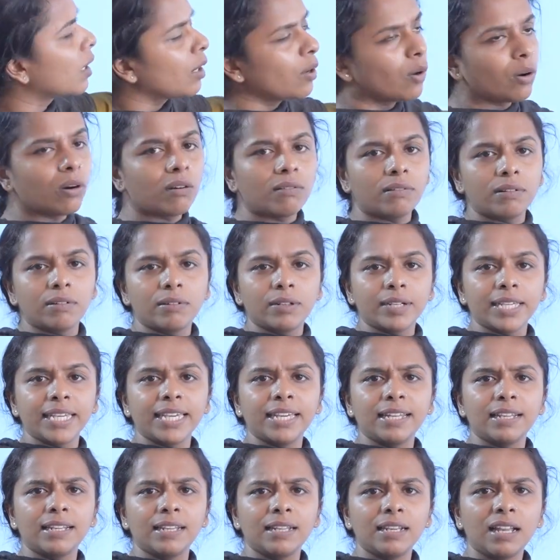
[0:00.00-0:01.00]
clove
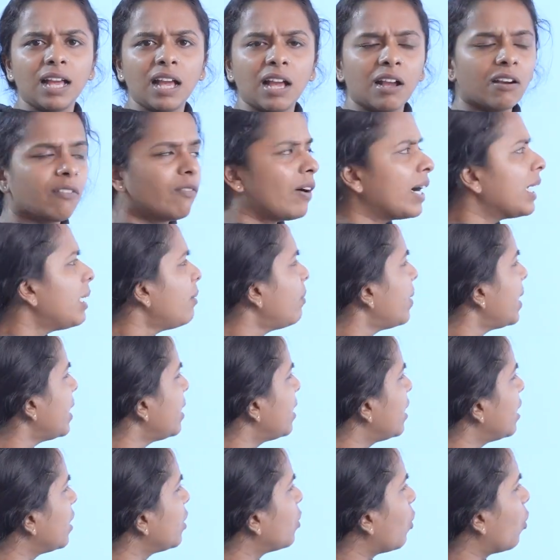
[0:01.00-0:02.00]
oil. Why we
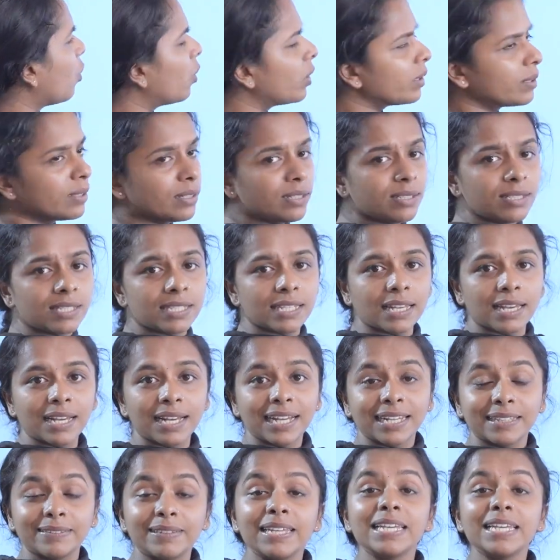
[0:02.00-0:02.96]
need all this?